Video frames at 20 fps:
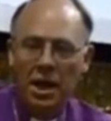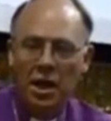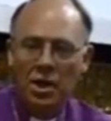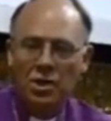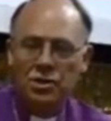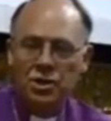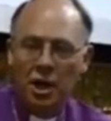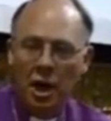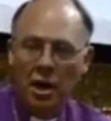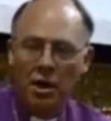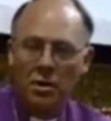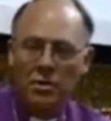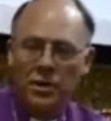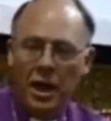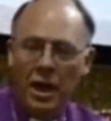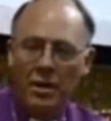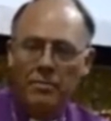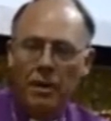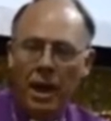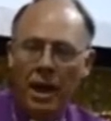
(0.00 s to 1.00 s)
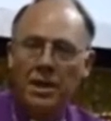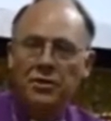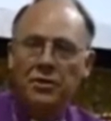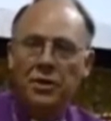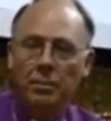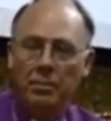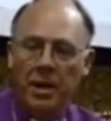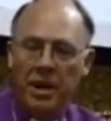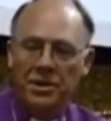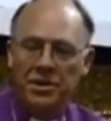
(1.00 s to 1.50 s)
So they made
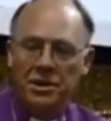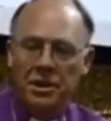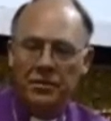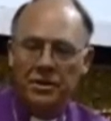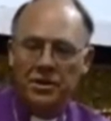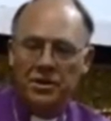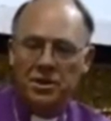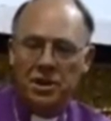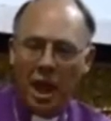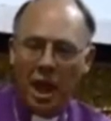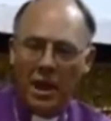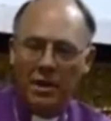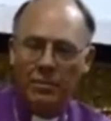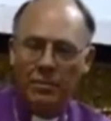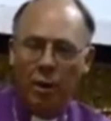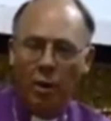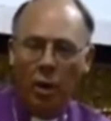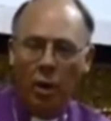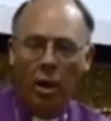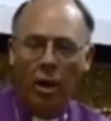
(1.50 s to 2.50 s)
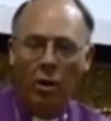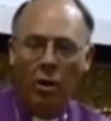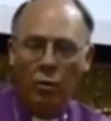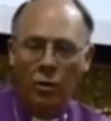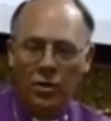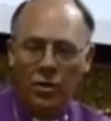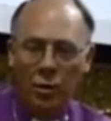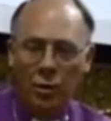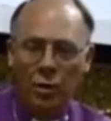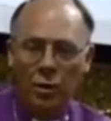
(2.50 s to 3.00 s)
the best of a stable
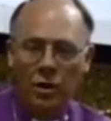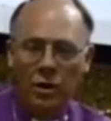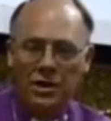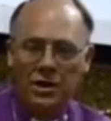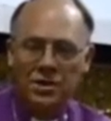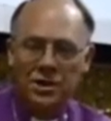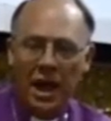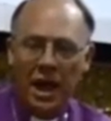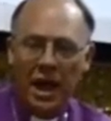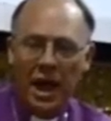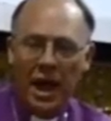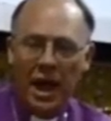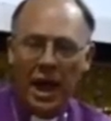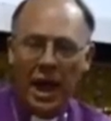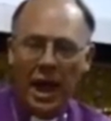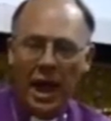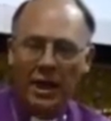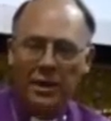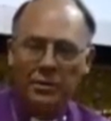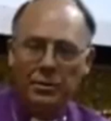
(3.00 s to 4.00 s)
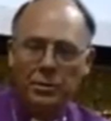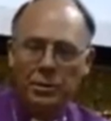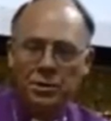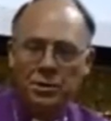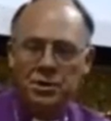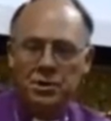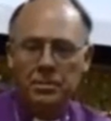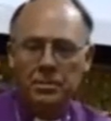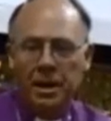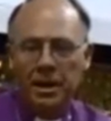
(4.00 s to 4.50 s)
with all its animal
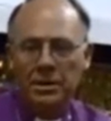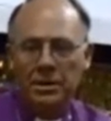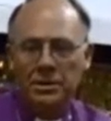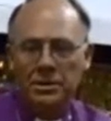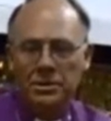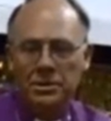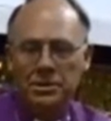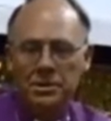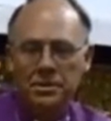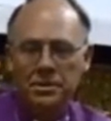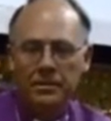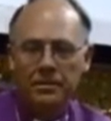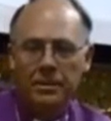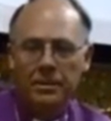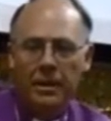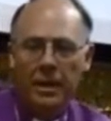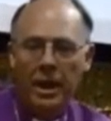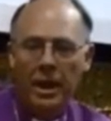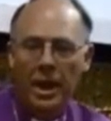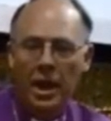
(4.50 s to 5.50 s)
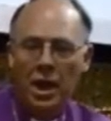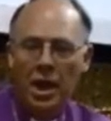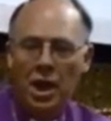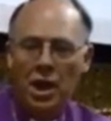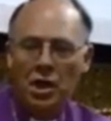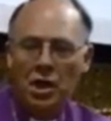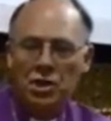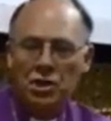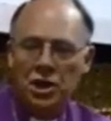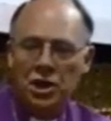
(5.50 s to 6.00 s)
smells.
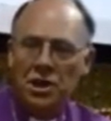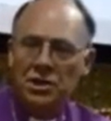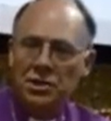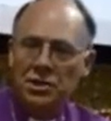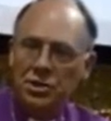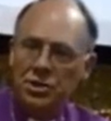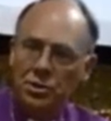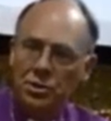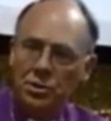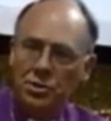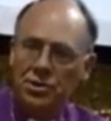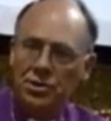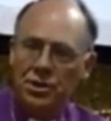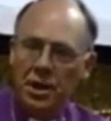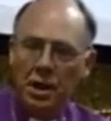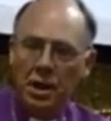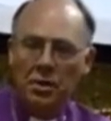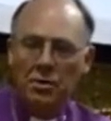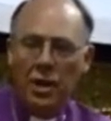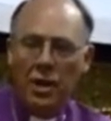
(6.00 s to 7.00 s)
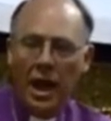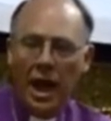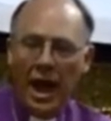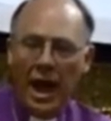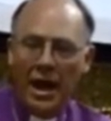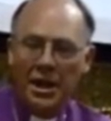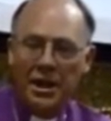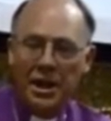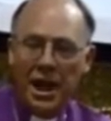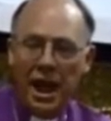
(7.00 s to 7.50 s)
Jesus also
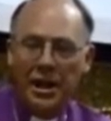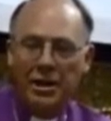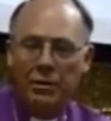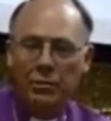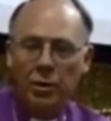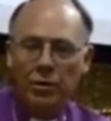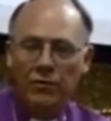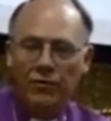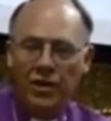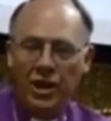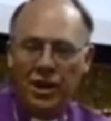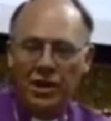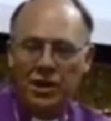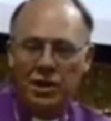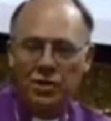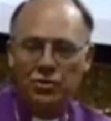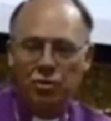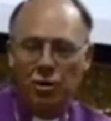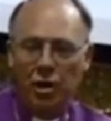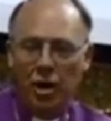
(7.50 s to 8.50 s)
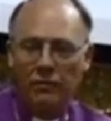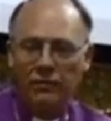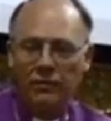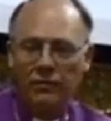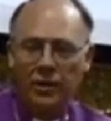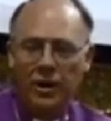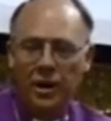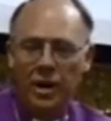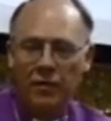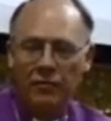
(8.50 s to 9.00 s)
had an animal feeding
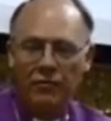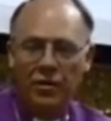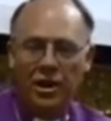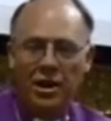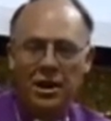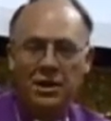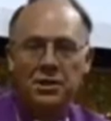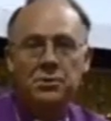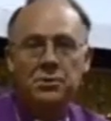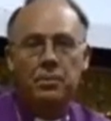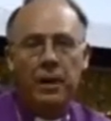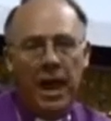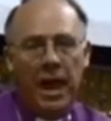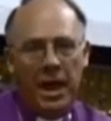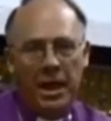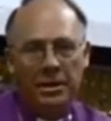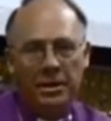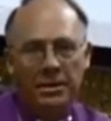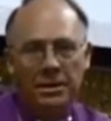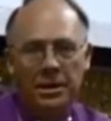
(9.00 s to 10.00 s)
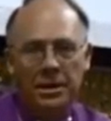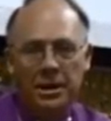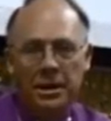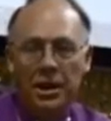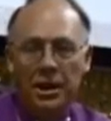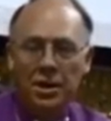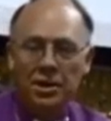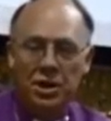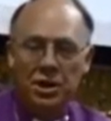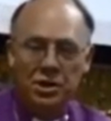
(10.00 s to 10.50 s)
trough for his bed,
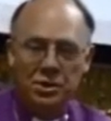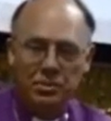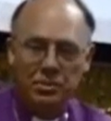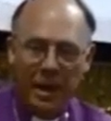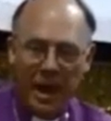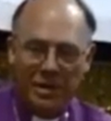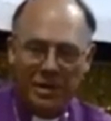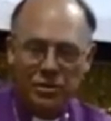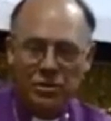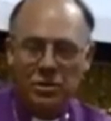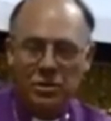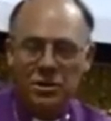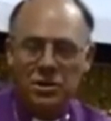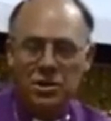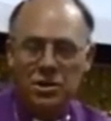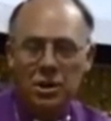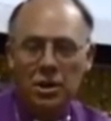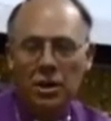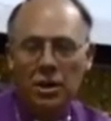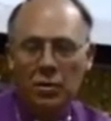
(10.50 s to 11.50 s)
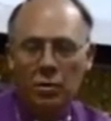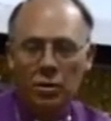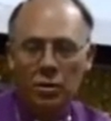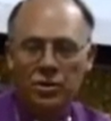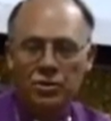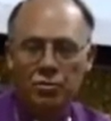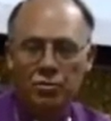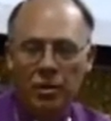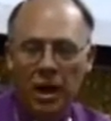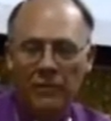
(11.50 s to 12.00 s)
and his mattress
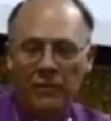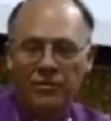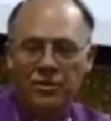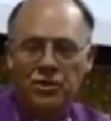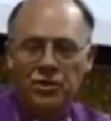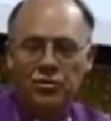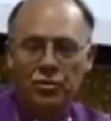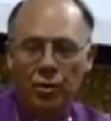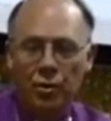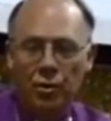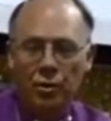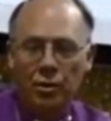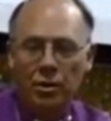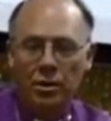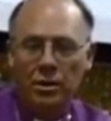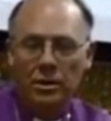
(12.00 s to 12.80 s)
was rough straw.